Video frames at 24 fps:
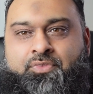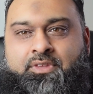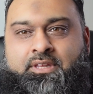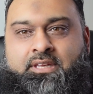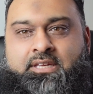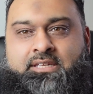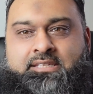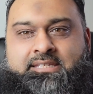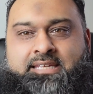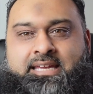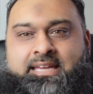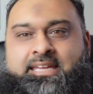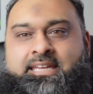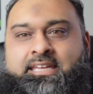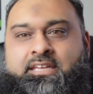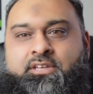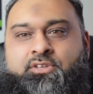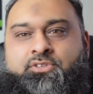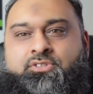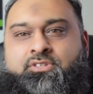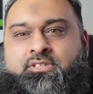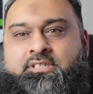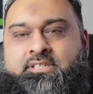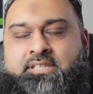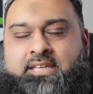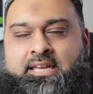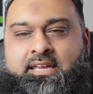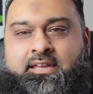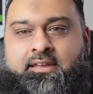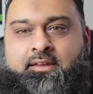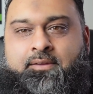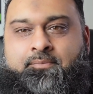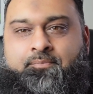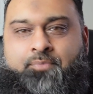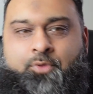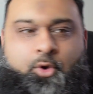is that he used to
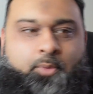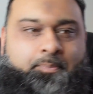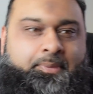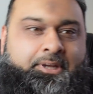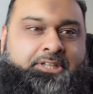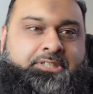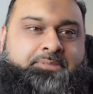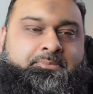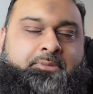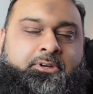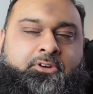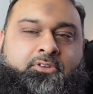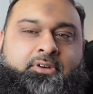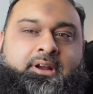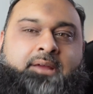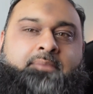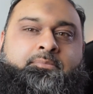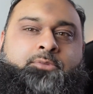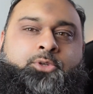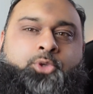say, or Benjamin Graham